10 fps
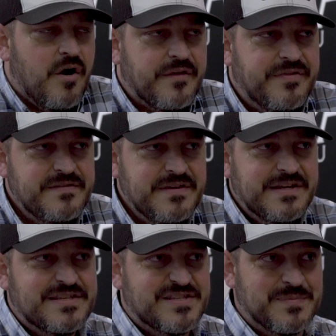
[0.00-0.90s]
All right, this
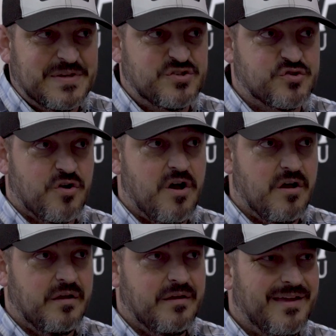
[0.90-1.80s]
thing needs to be
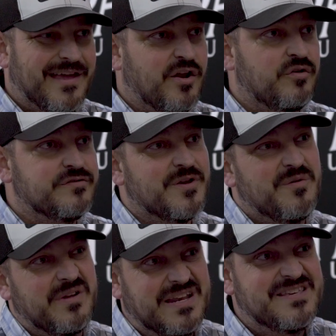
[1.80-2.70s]
strong, and
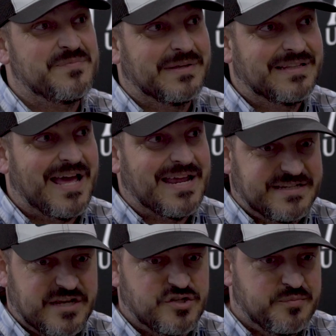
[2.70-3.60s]
also it needs to be
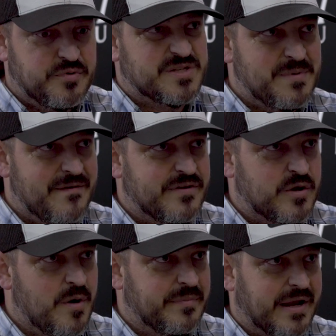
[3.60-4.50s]
light because you're putting some heavy
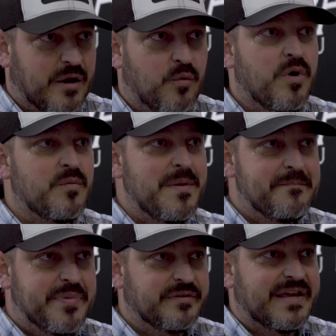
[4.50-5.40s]
equipment in it. What are we
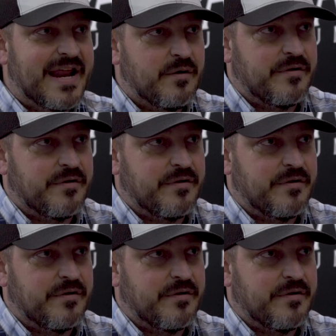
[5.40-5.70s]
building it out